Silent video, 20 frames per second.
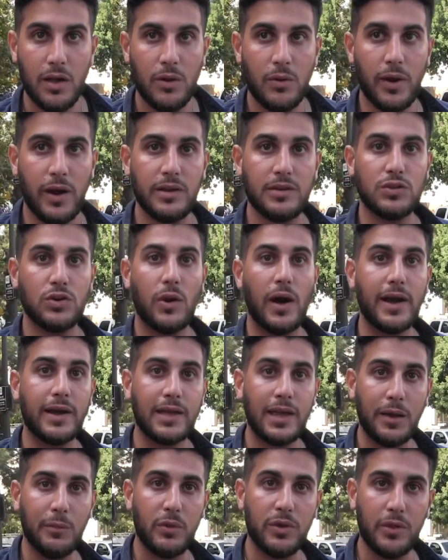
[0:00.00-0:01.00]
Right, so I
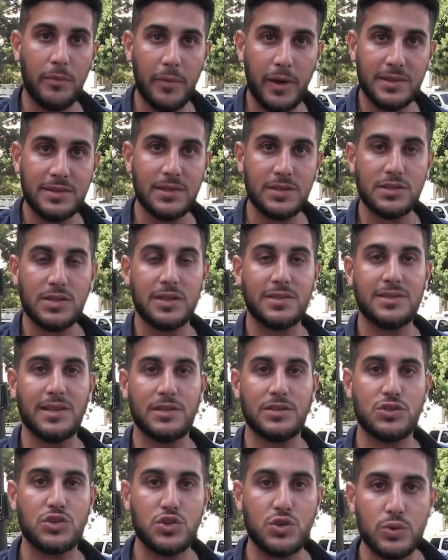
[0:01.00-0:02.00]
came with a message that
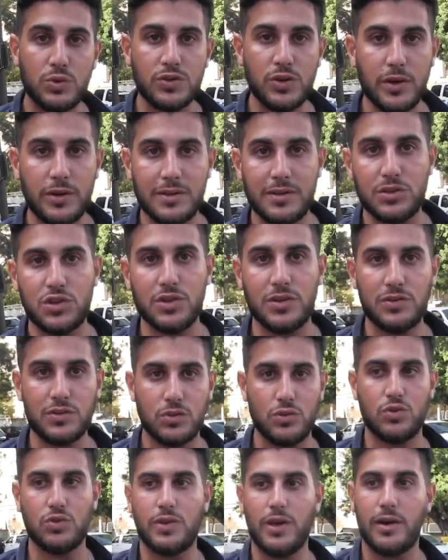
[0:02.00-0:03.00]
says Jews are indigenous
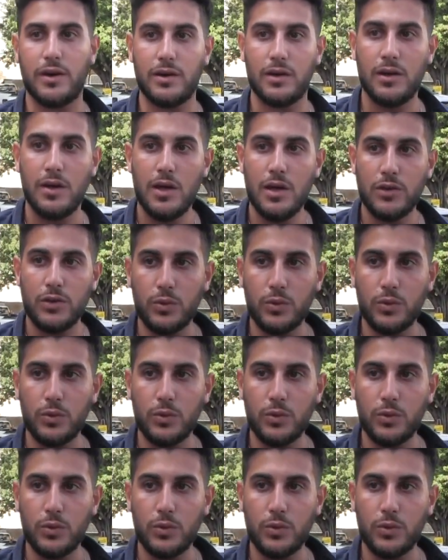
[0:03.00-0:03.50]
to Judea.